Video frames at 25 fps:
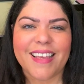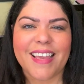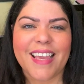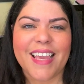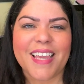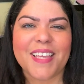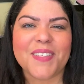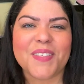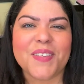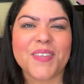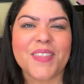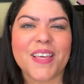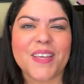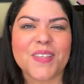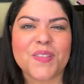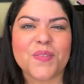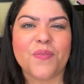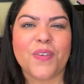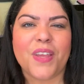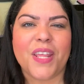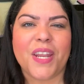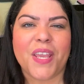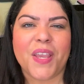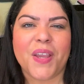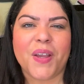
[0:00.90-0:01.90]
In today's
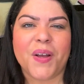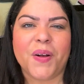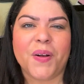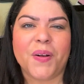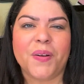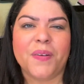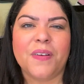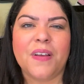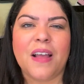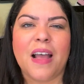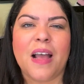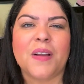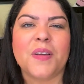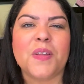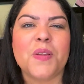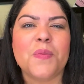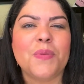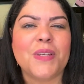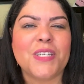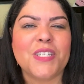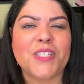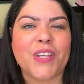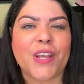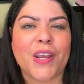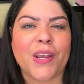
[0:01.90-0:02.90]
video, I'm going
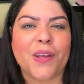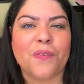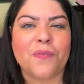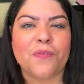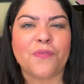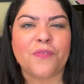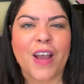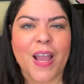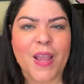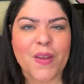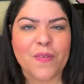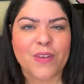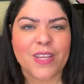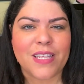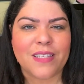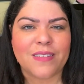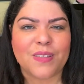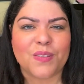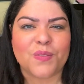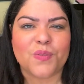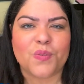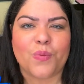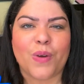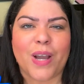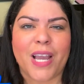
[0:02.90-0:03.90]
to be sharing 5
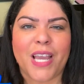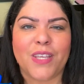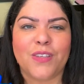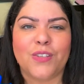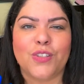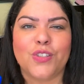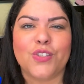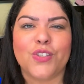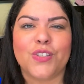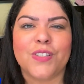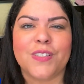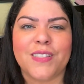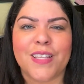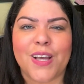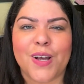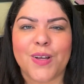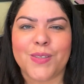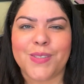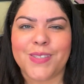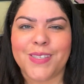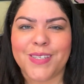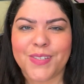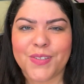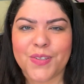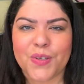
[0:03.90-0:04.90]
reasons why you should sell
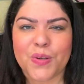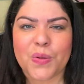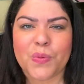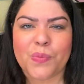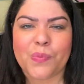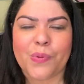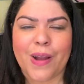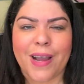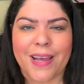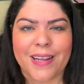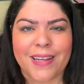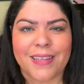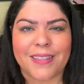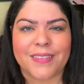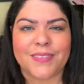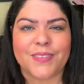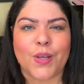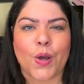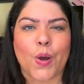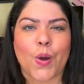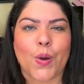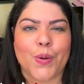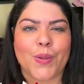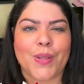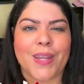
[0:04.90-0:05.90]
digital products
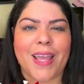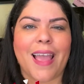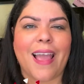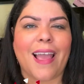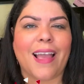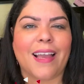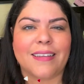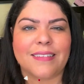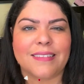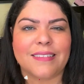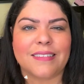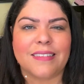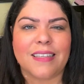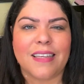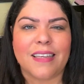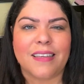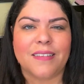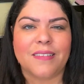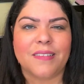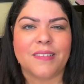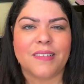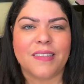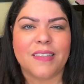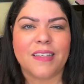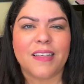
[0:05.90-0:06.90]
on
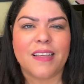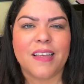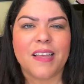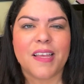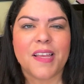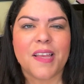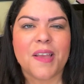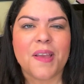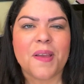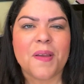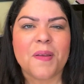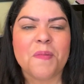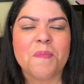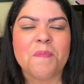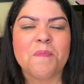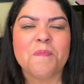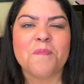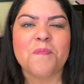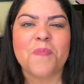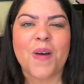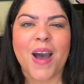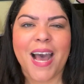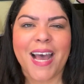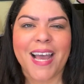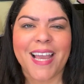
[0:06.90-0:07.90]
Etsy.
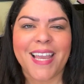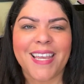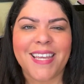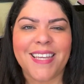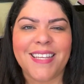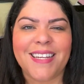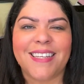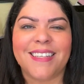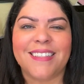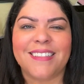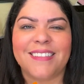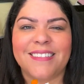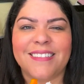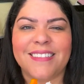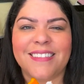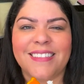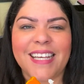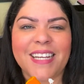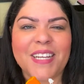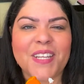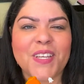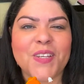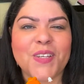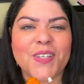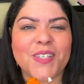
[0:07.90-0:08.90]
Buying and
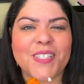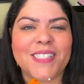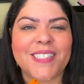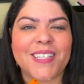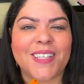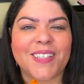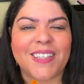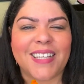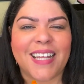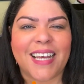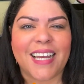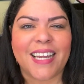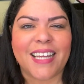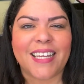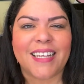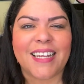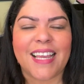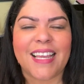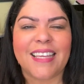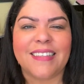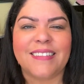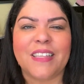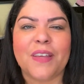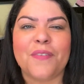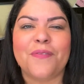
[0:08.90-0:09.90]
selling goods online
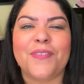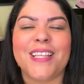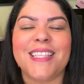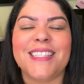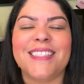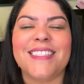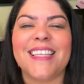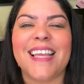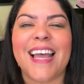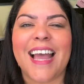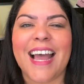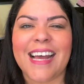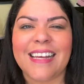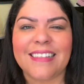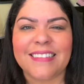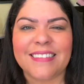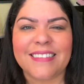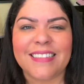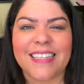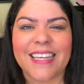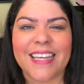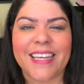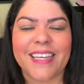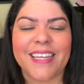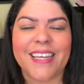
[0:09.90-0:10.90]
is a
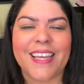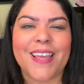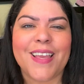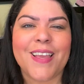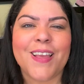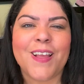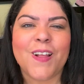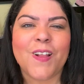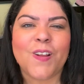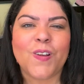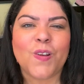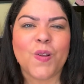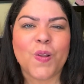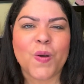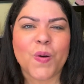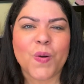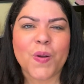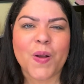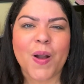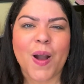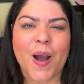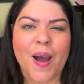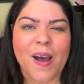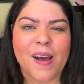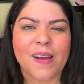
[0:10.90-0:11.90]
fantastic,
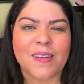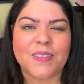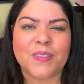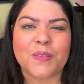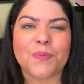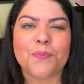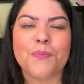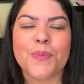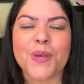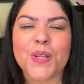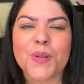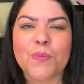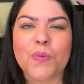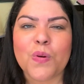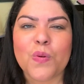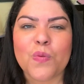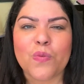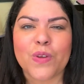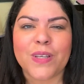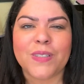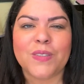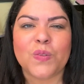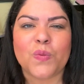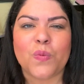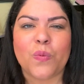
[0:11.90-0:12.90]
low-cost,
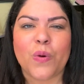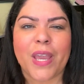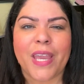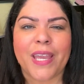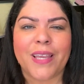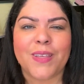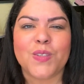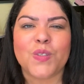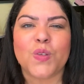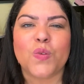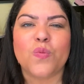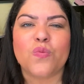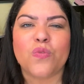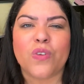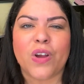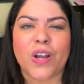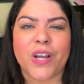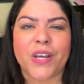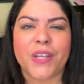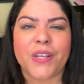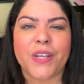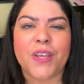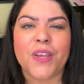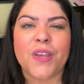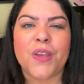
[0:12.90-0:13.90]
minimal-risk way to
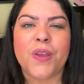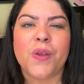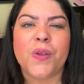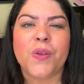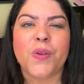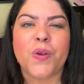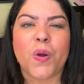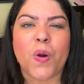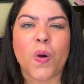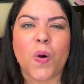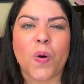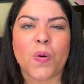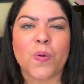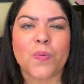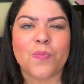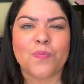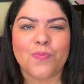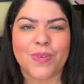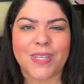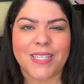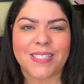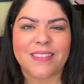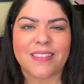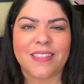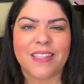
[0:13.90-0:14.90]
run your own
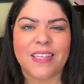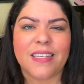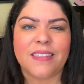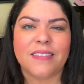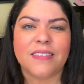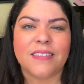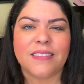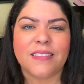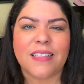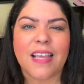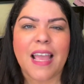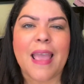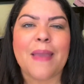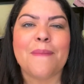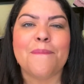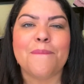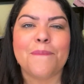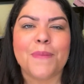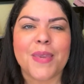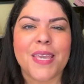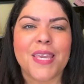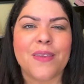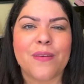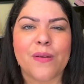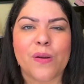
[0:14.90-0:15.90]
business and
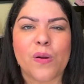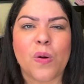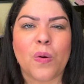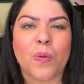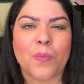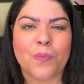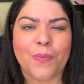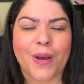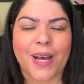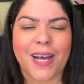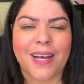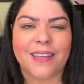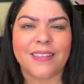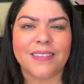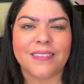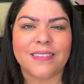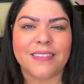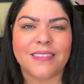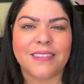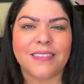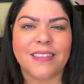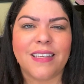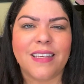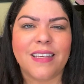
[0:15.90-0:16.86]
be your own boss.